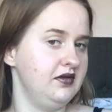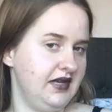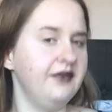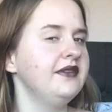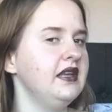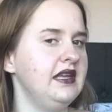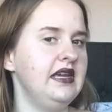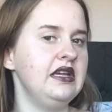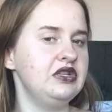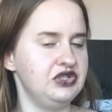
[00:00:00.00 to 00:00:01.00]

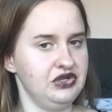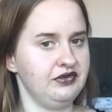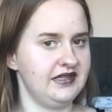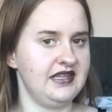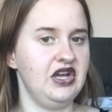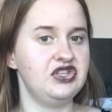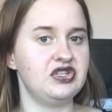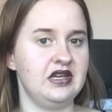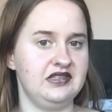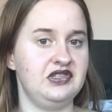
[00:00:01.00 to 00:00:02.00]
definitely do your
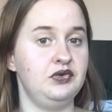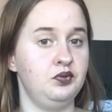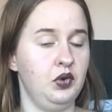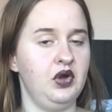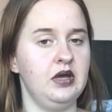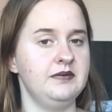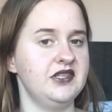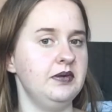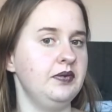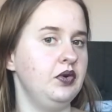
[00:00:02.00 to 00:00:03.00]
research as to what
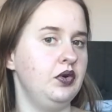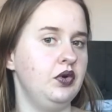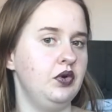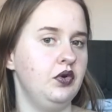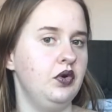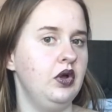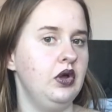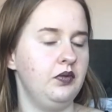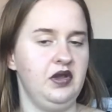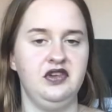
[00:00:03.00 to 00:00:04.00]
comes up
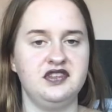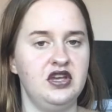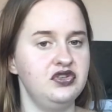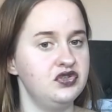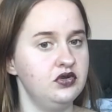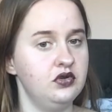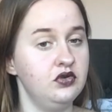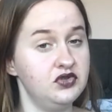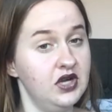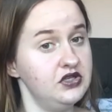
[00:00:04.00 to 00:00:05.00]
when you search
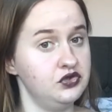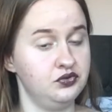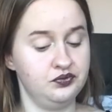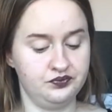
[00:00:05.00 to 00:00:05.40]
your title.